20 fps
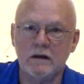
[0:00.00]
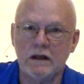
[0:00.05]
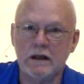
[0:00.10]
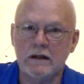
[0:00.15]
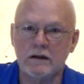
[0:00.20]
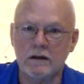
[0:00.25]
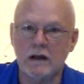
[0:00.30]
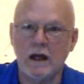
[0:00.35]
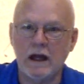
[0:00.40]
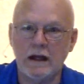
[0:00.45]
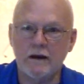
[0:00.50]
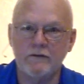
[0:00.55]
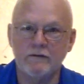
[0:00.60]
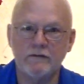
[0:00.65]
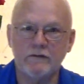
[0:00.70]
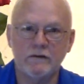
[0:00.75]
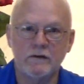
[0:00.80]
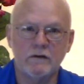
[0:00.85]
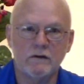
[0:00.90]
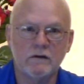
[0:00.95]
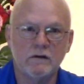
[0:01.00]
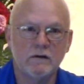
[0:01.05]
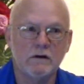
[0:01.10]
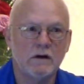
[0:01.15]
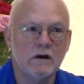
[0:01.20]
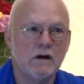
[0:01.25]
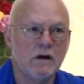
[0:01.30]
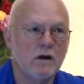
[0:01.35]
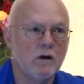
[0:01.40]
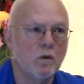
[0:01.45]
in life
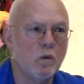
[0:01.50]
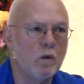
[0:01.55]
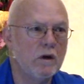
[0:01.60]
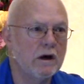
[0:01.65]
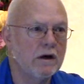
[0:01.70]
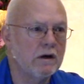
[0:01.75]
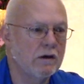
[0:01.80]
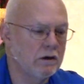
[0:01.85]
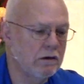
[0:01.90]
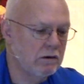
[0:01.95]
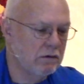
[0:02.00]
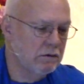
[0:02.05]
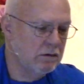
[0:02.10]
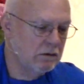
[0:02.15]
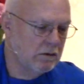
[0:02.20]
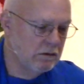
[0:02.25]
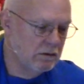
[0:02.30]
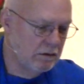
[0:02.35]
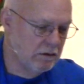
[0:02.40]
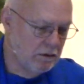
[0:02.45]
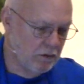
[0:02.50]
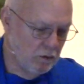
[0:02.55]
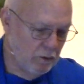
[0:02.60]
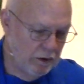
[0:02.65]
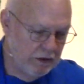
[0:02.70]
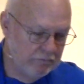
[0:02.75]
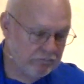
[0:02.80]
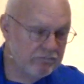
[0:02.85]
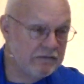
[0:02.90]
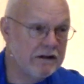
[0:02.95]
where
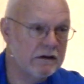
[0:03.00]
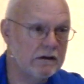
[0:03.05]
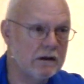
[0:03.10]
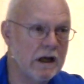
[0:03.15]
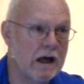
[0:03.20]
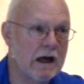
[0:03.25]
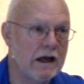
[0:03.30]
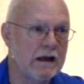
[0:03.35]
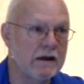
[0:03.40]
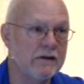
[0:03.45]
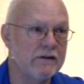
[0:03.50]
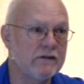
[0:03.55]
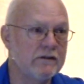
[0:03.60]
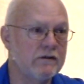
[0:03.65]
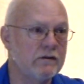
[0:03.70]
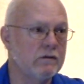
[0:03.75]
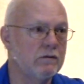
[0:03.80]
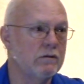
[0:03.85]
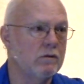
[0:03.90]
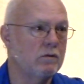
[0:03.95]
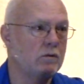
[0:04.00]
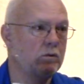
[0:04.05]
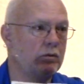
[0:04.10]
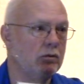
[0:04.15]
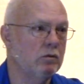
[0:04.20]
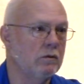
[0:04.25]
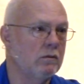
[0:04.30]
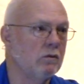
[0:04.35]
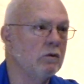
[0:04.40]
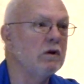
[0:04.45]
we realize
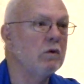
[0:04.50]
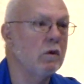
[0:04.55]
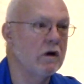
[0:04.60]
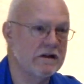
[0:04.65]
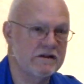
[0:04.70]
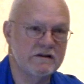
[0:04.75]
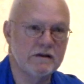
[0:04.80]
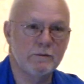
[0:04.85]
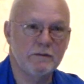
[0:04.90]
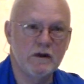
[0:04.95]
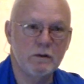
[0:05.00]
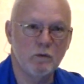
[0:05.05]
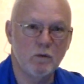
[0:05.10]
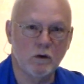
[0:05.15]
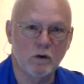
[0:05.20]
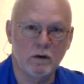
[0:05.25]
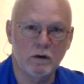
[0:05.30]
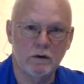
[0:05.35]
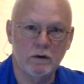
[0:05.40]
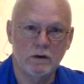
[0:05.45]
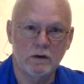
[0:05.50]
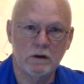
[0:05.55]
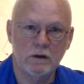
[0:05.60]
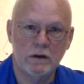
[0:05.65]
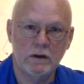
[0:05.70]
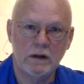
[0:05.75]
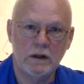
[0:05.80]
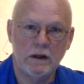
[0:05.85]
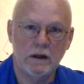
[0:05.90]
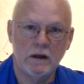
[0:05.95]
we want something more.
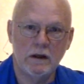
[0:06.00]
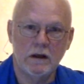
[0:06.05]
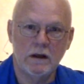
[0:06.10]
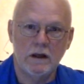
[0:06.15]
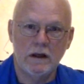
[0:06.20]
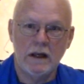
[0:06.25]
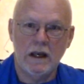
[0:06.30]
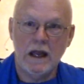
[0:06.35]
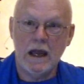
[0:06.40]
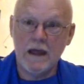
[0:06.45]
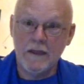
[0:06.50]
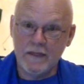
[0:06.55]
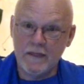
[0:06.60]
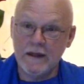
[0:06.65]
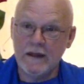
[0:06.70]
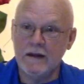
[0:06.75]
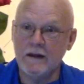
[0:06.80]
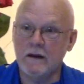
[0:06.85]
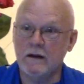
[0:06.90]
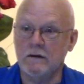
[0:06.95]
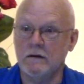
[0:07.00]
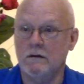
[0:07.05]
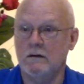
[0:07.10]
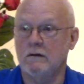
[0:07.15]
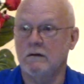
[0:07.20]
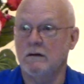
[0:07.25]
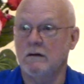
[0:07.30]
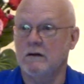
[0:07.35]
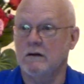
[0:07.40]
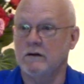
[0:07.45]
And then
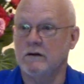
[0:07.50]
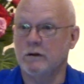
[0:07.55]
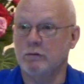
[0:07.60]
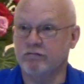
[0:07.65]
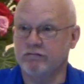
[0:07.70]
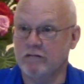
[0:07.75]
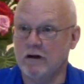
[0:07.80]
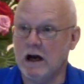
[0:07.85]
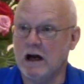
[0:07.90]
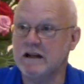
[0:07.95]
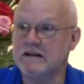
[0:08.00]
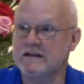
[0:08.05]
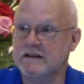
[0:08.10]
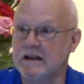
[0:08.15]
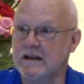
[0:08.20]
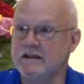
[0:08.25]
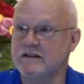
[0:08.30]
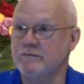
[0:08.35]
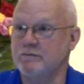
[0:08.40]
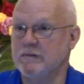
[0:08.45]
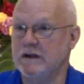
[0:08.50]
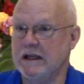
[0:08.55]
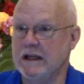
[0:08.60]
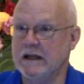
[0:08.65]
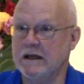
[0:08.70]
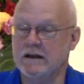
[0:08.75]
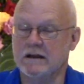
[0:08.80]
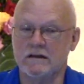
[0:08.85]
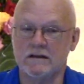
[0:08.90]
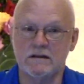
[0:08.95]
the process
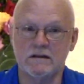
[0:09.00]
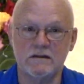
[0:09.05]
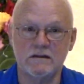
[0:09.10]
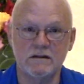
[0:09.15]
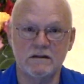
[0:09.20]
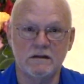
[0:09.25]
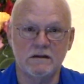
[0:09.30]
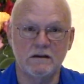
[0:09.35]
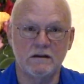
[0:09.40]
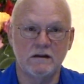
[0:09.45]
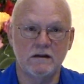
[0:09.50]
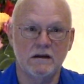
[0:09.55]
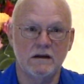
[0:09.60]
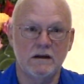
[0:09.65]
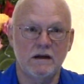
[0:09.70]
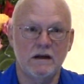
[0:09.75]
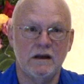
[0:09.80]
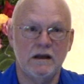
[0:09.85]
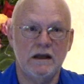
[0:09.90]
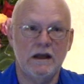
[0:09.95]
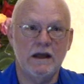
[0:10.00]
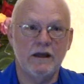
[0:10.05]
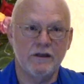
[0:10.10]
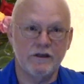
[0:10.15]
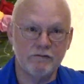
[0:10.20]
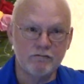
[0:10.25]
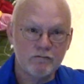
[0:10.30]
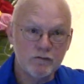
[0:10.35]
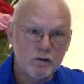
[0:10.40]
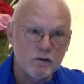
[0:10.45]
begins. And
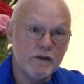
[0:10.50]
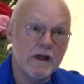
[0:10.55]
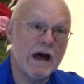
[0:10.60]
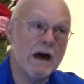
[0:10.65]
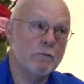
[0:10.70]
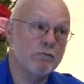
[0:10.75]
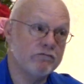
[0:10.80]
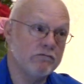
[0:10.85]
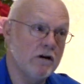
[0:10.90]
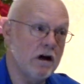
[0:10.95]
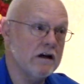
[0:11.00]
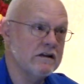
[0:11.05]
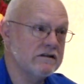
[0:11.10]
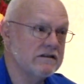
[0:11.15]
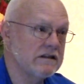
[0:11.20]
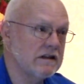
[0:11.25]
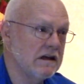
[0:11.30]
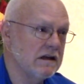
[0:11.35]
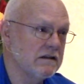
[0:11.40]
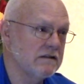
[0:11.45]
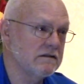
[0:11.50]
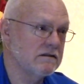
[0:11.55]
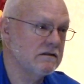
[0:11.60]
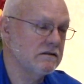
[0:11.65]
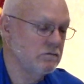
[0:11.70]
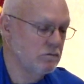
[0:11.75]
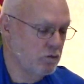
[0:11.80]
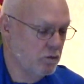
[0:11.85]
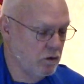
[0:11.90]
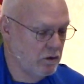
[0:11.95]
through that
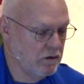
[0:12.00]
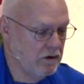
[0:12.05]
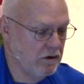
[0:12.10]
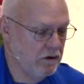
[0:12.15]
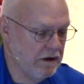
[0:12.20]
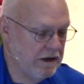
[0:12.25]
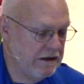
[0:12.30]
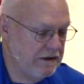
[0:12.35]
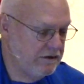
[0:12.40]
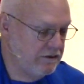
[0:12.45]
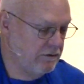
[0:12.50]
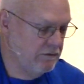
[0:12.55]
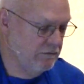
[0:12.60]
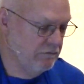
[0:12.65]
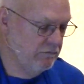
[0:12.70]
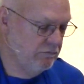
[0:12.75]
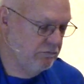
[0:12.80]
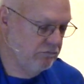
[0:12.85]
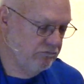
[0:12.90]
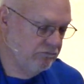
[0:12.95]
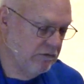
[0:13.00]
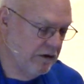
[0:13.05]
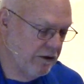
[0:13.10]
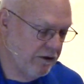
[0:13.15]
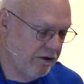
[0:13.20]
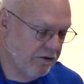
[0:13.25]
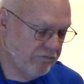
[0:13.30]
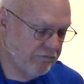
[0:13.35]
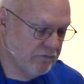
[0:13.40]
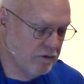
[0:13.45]
process, we're going to
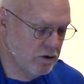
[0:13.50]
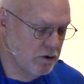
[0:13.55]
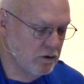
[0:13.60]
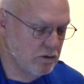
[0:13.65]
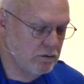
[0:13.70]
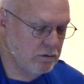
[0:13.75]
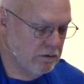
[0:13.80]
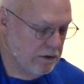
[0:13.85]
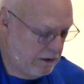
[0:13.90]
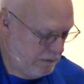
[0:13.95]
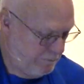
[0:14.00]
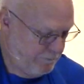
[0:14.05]
run through